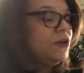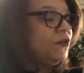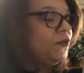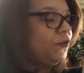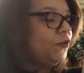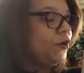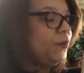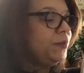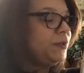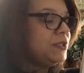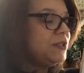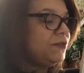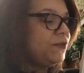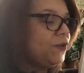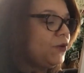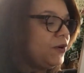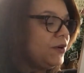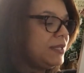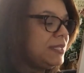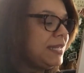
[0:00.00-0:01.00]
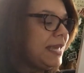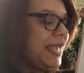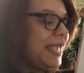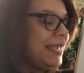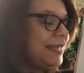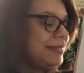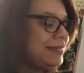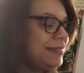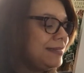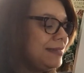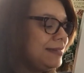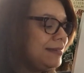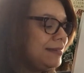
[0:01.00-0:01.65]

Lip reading: 4 plus 4 is 8.